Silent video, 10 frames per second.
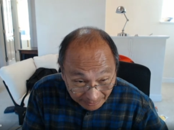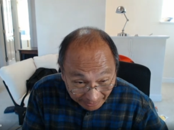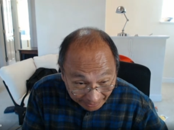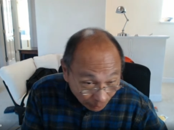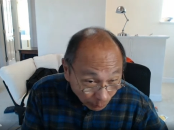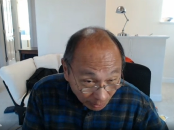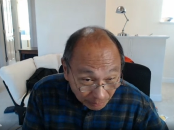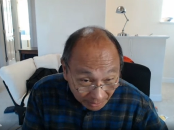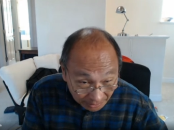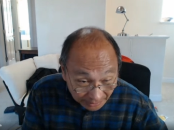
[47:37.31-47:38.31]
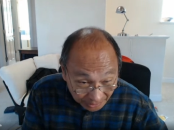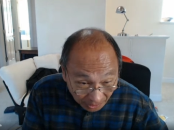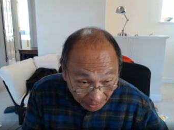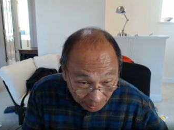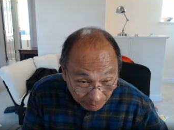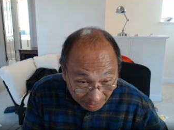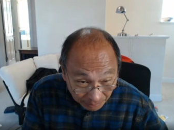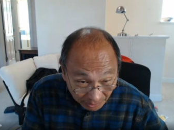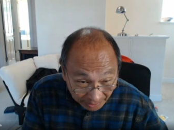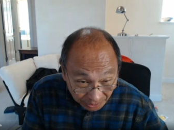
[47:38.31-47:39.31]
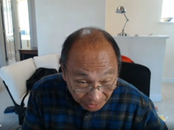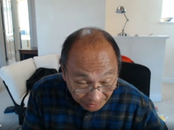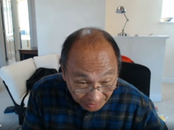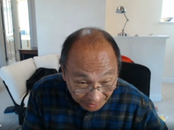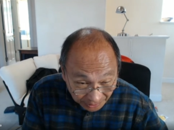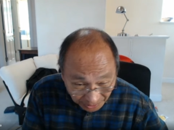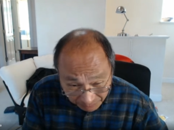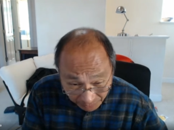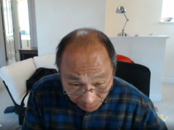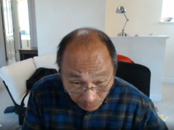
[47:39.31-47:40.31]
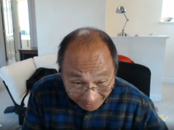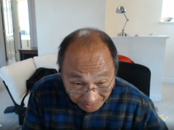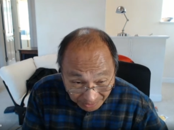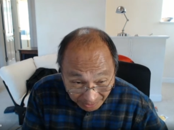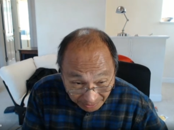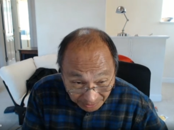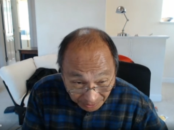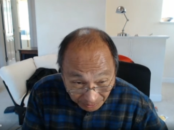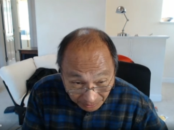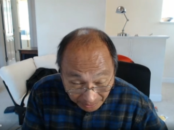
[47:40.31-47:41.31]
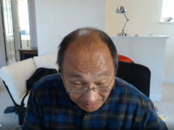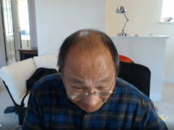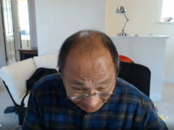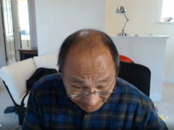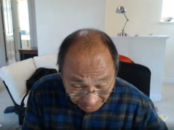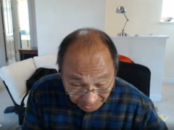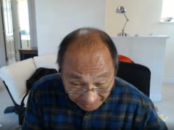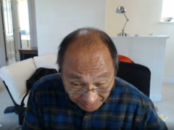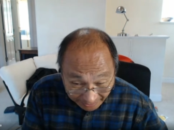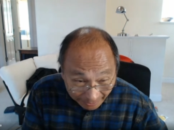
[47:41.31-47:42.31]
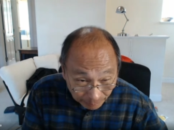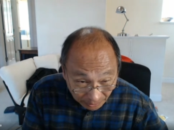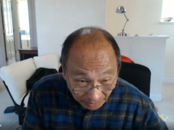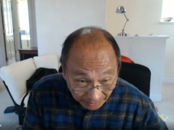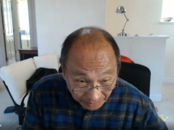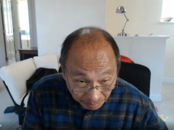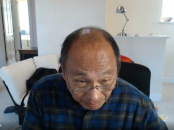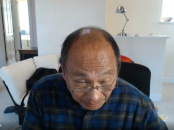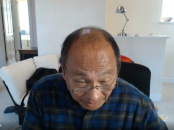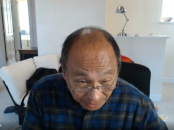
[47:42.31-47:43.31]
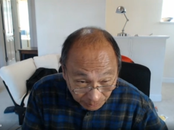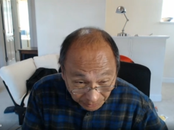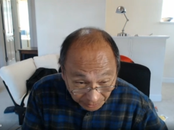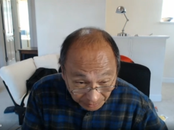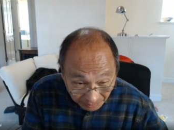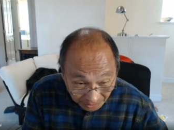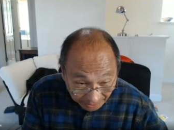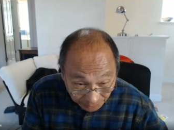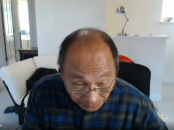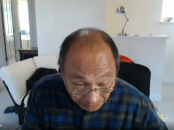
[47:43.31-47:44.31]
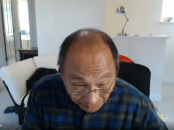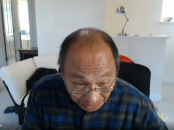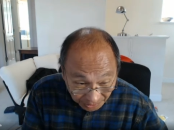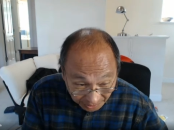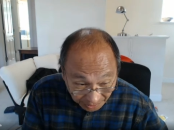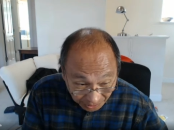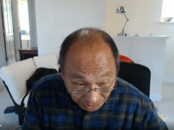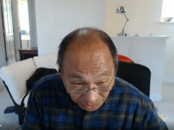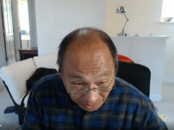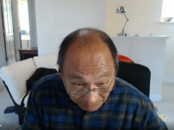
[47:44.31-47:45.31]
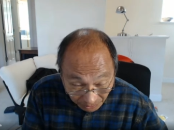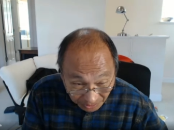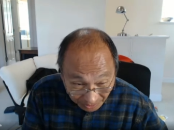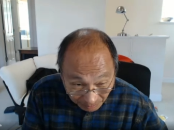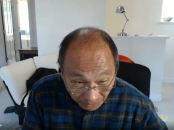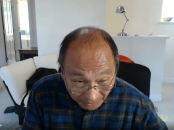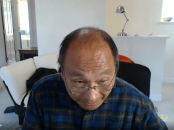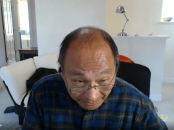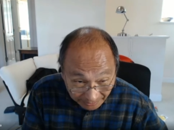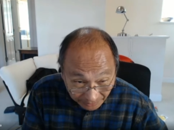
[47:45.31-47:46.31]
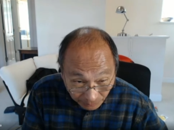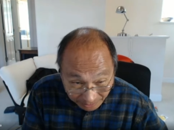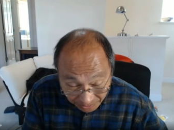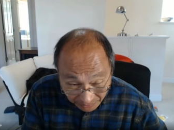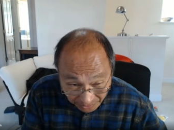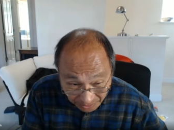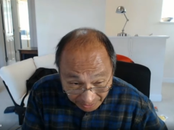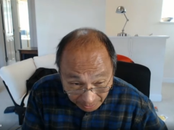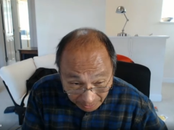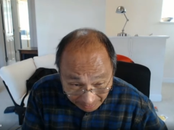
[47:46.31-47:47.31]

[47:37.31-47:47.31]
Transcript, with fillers: anywhere but these large population centers, even in red states. You know, the state capital and the place where the state university is usually votes Democratic, and the rest of the state,